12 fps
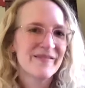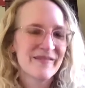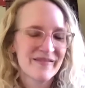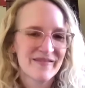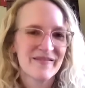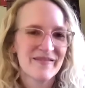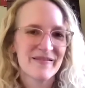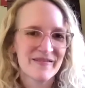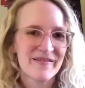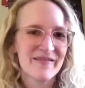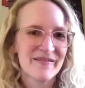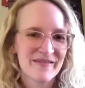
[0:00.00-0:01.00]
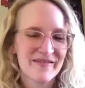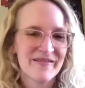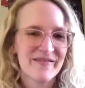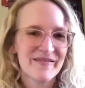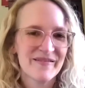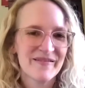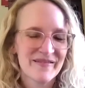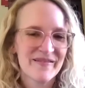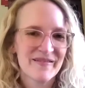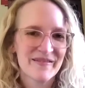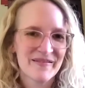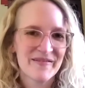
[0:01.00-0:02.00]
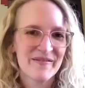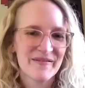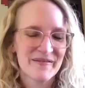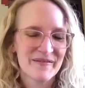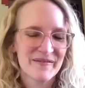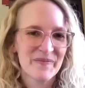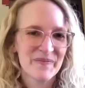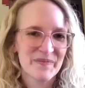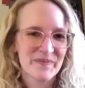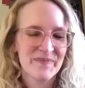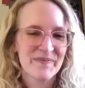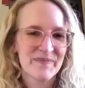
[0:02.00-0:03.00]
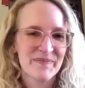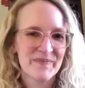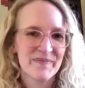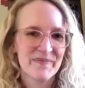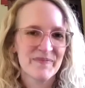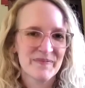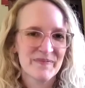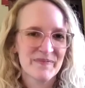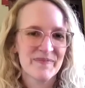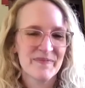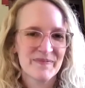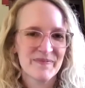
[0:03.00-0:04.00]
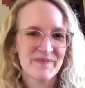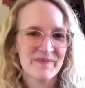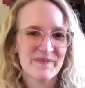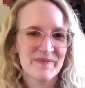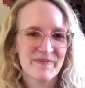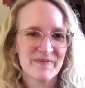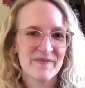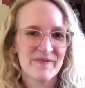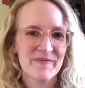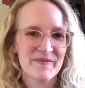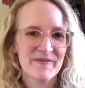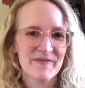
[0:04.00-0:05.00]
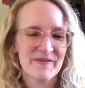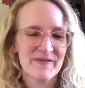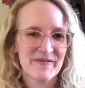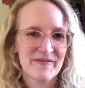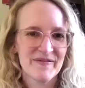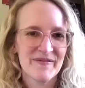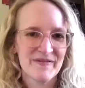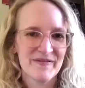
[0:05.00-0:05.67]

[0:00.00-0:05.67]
(silent)